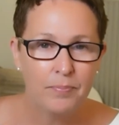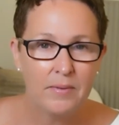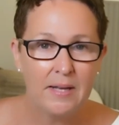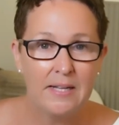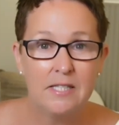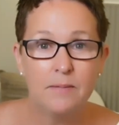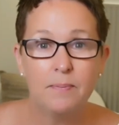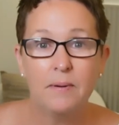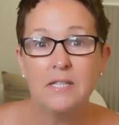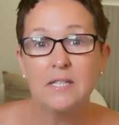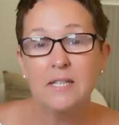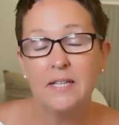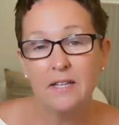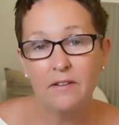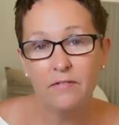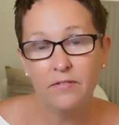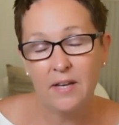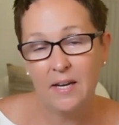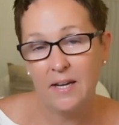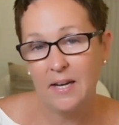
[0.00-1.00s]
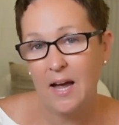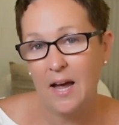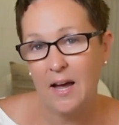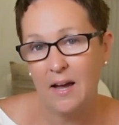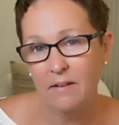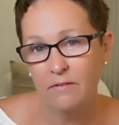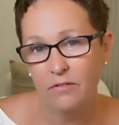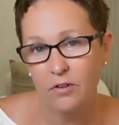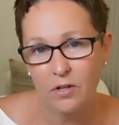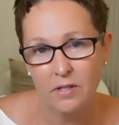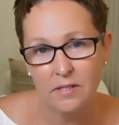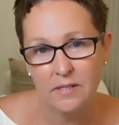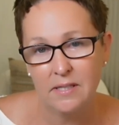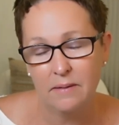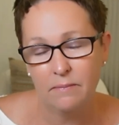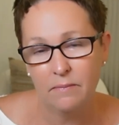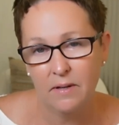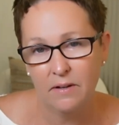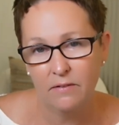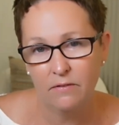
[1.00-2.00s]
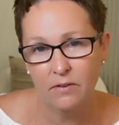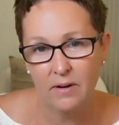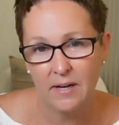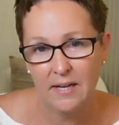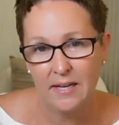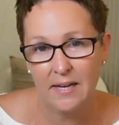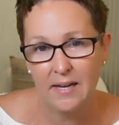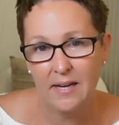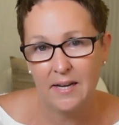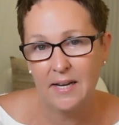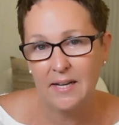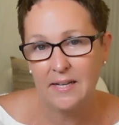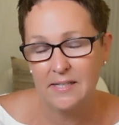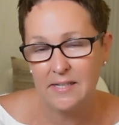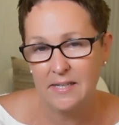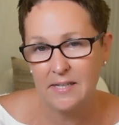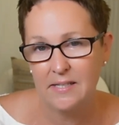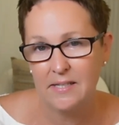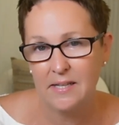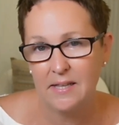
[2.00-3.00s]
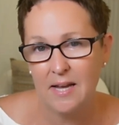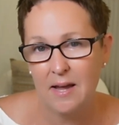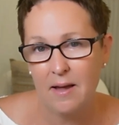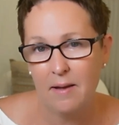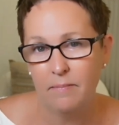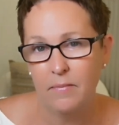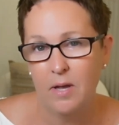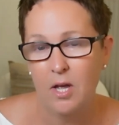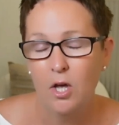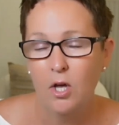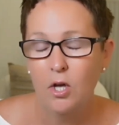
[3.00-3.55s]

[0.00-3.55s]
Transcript: and especially if they have lost someone very near and dear to them,